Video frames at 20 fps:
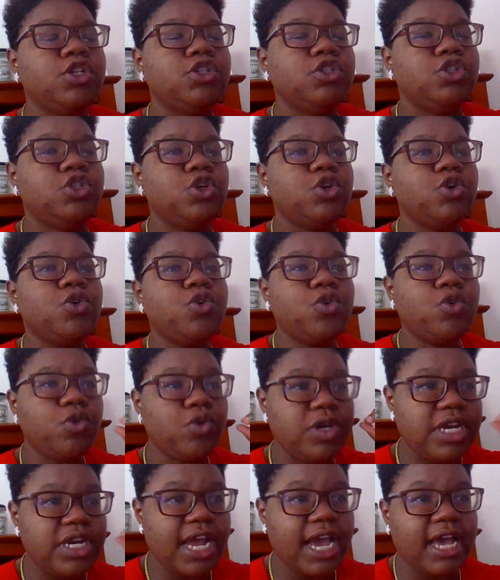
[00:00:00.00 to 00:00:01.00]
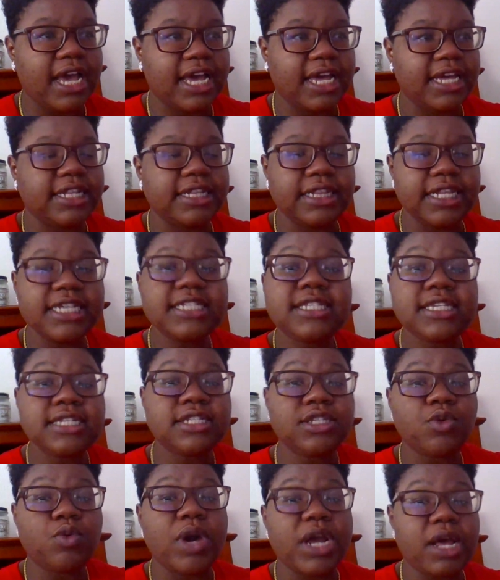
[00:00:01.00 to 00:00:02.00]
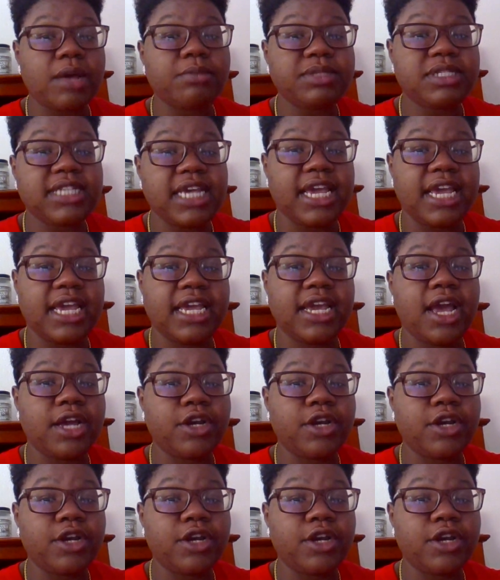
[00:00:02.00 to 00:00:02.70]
do not listen to what I'm saying.